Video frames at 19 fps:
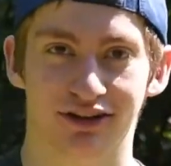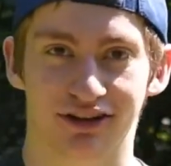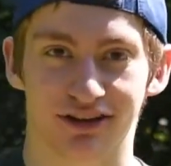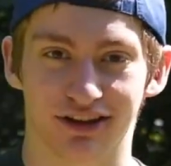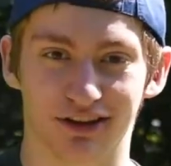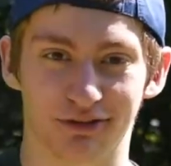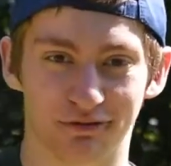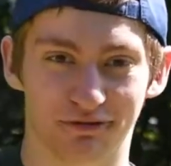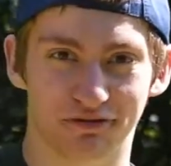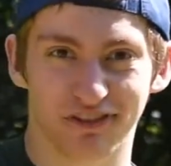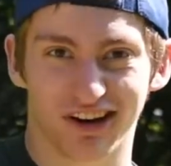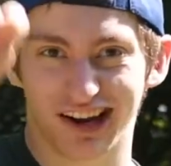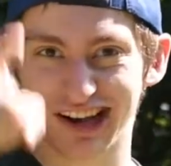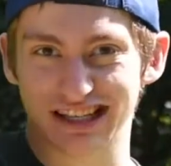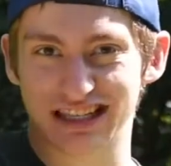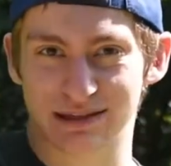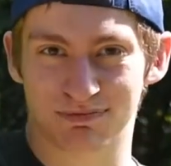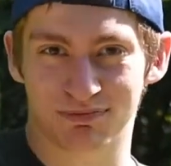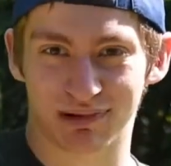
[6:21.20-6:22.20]
And
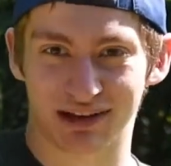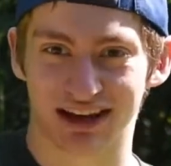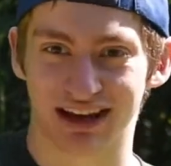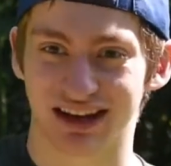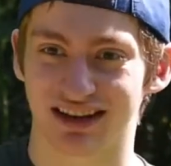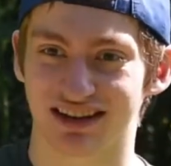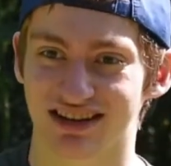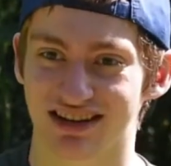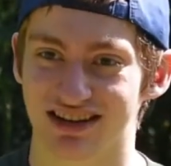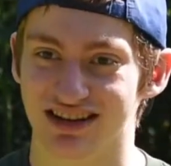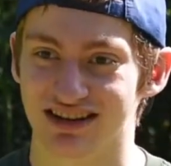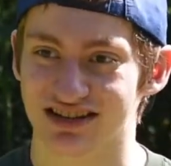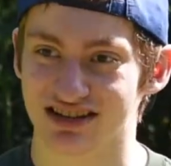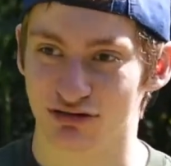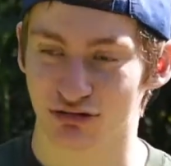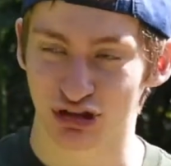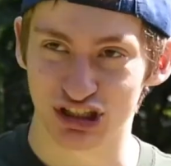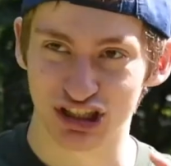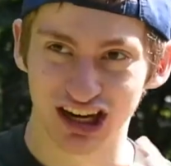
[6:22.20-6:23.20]
frostbite.
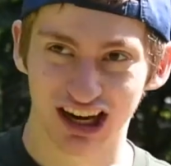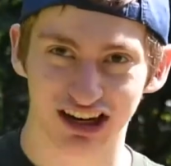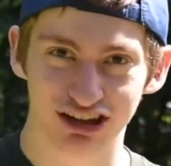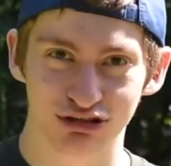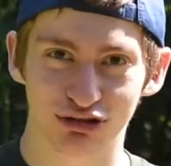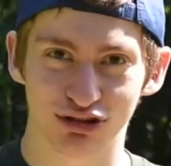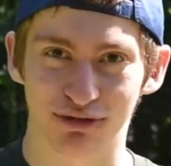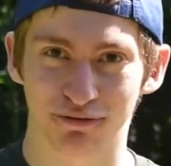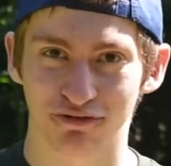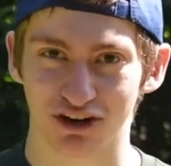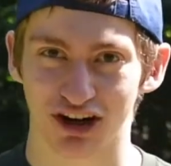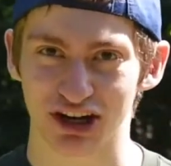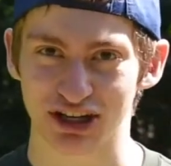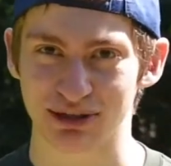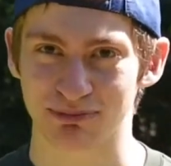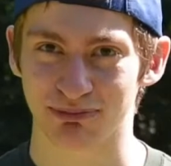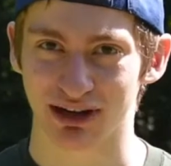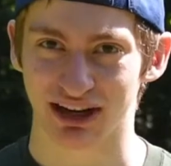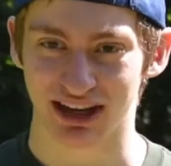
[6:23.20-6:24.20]
What you gotta do with a
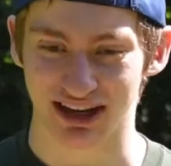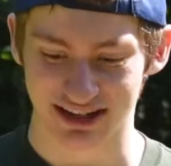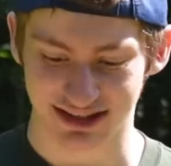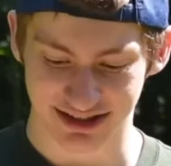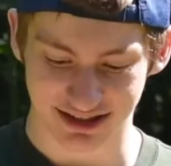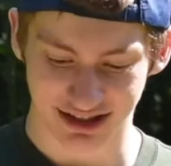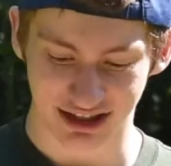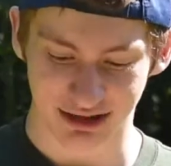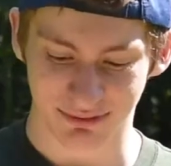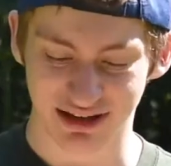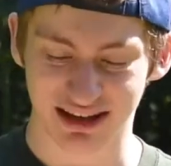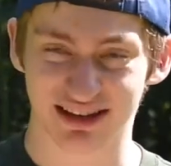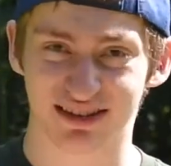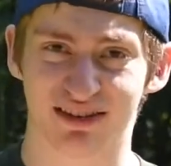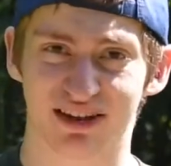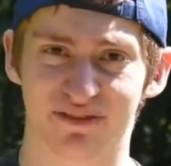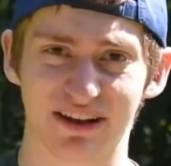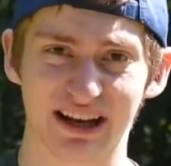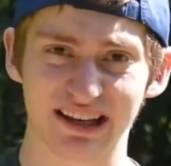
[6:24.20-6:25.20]
frostbite is it's gonna be, if
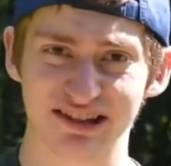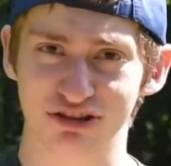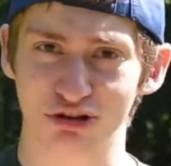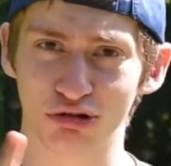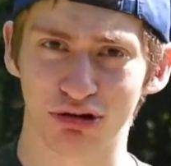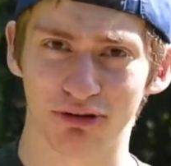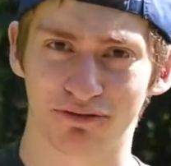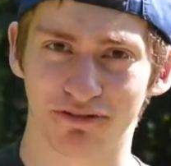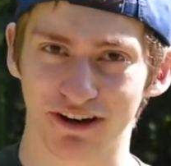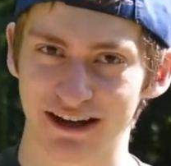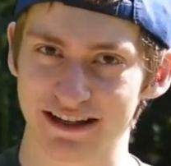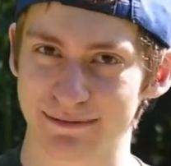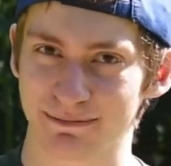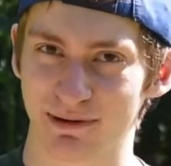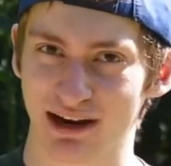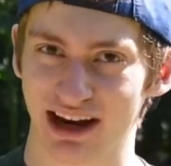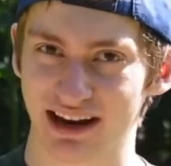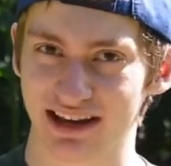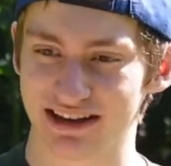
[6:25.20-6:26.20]
you guys don't know what
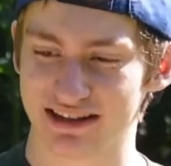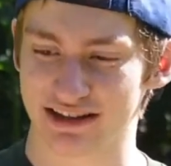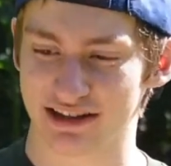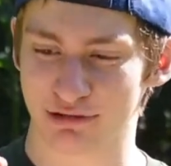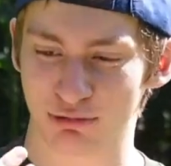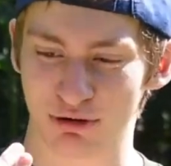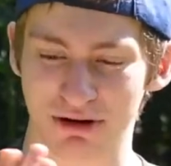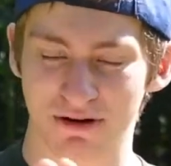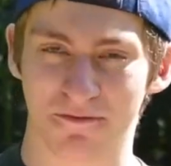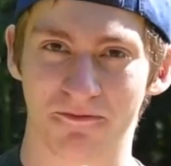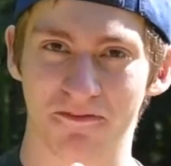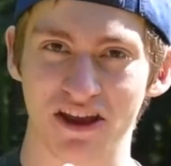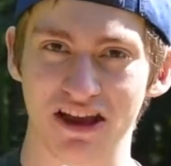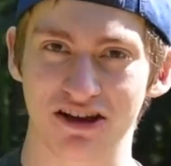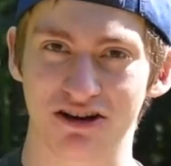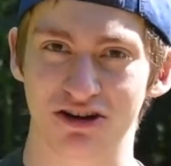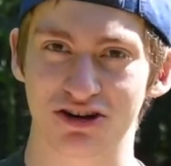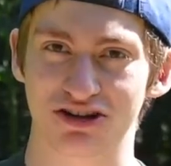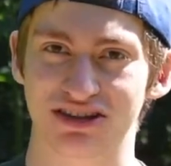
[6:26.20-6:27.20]
frostbite is, it's when your
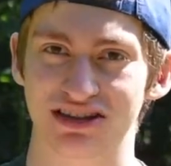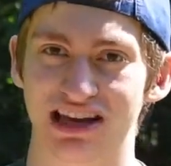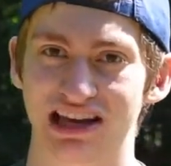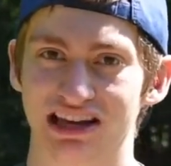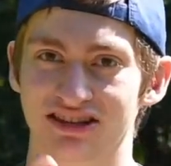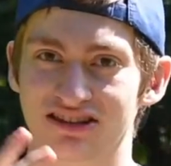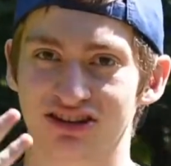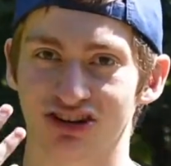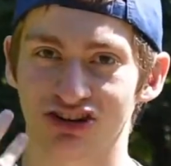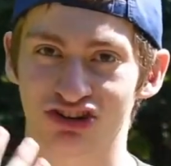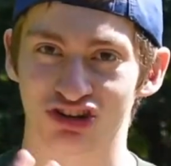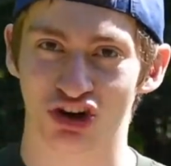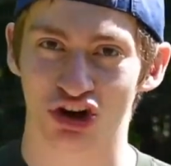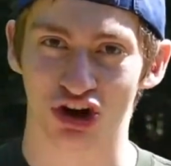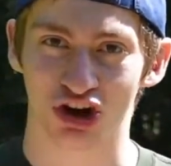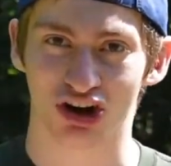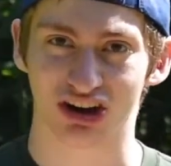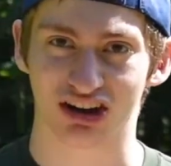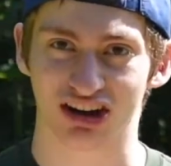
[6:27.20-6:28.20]
fingers start to
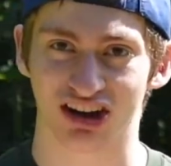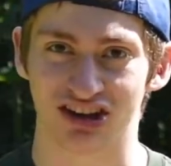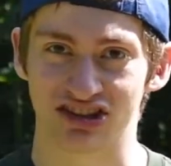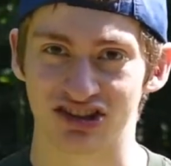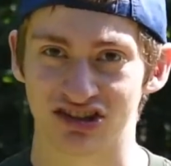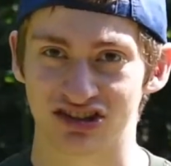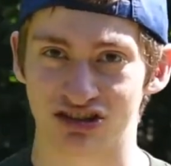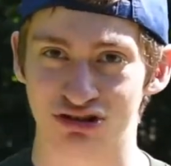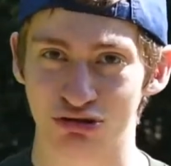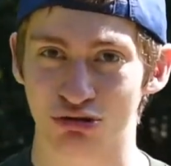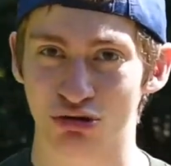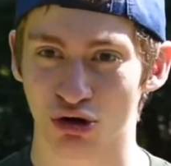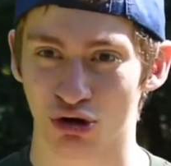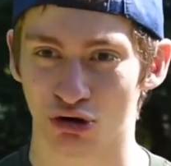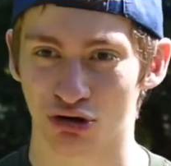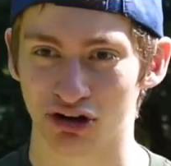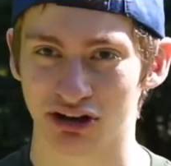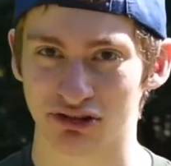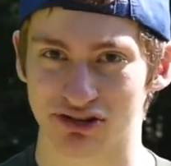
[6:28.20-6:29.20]
hurt because it's too
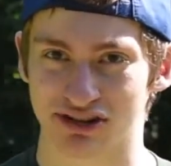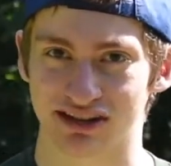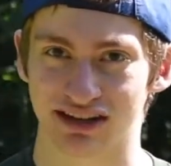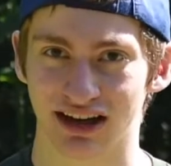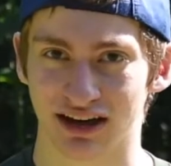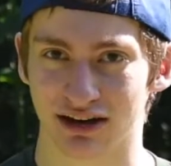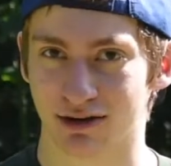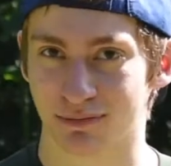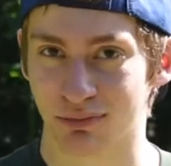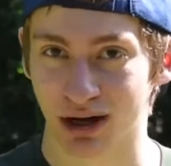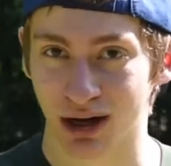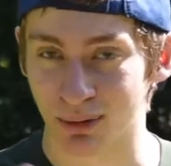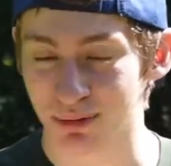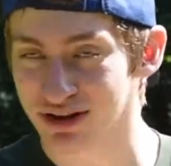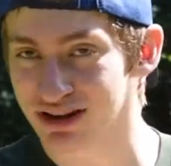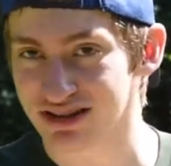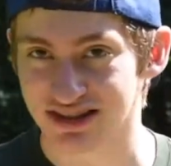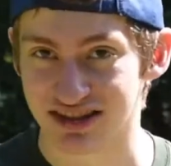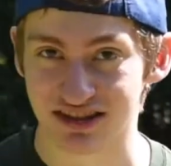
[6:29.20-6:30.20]
cold outside. You're
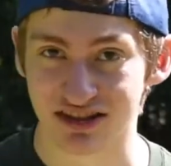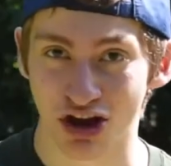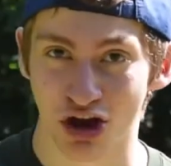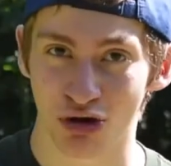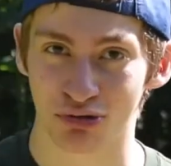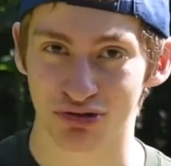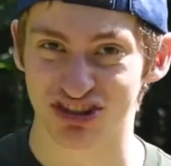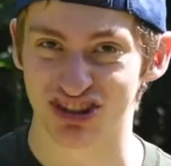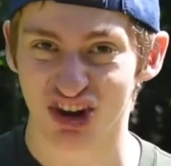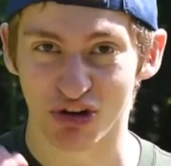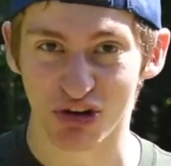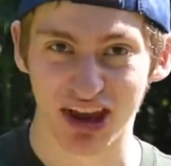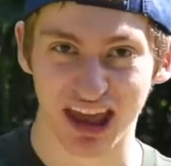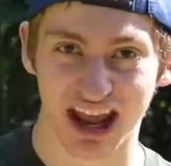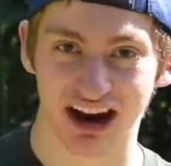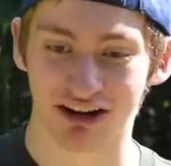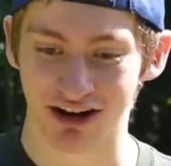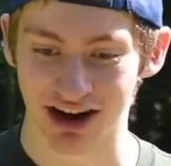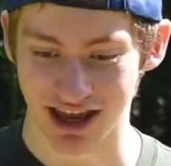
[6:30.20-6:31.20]
probably in snowy
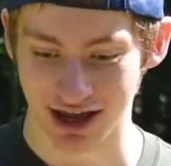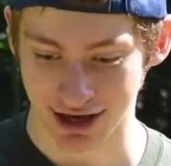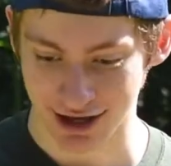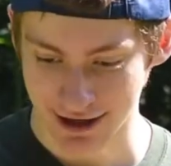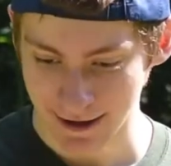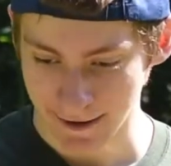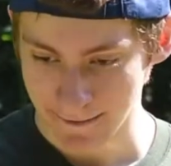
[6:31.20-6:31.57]
area.